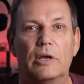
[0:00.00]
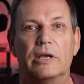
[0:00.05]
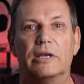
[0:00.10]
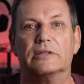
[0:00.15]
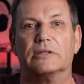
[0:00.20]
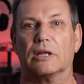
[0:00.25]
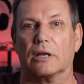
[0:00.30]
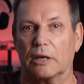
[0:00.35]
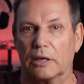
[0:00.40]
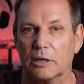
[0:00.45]

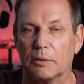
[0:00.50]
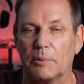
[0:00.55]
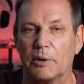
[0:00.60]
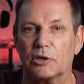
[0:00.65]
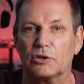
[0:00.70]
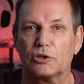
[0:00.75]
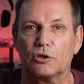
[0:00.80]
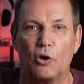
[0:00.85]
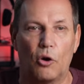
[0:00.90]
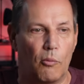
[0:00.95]
is a little bit
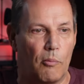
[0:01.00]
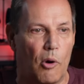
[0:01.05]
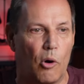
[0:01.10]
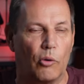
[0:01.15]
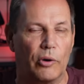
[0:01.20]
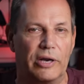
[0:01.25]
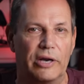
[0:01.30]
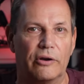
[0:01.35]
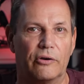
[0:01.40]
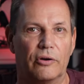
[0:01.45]
of slow-mo
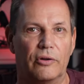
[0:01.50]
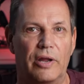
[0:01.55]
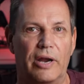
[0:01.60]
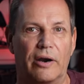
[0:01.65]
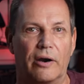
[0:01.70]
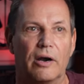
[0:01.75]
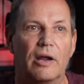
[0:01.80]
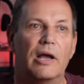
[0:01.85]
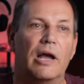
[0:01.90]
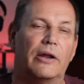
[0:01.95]
here and
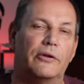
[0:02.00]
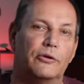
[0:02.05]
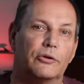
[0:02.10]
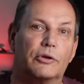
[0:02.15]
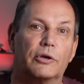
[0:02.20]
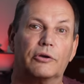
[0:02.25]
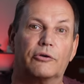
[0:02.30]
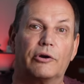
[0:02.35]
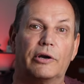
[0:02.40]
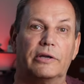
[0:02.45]
there, and you
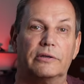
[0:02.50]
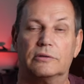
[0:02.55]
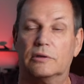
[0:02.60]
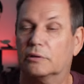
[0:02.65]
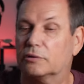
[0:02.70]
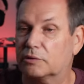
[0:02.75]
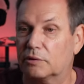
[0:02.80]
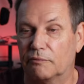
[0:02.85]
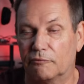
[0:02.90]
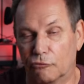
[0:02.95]
can
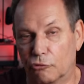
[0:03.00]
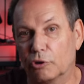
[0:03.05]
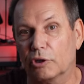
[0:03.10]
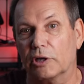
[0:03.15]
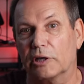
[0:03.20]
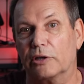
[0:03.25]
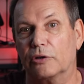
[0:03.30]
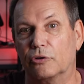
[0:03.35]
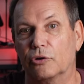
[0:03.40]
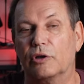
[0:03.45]
create some
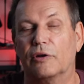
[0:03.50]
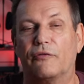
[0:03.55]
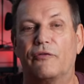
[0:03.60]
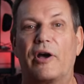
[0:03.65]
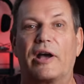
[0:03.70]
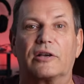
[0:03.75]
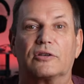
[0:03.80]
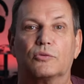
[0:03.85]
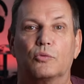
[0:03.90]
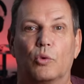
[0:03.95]
really good
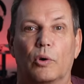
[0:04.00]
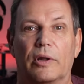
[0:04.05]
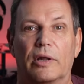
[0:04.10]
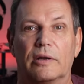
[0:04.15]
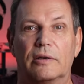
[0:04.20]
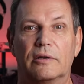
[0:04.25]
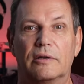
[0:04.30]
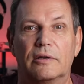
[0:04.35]
effects with it.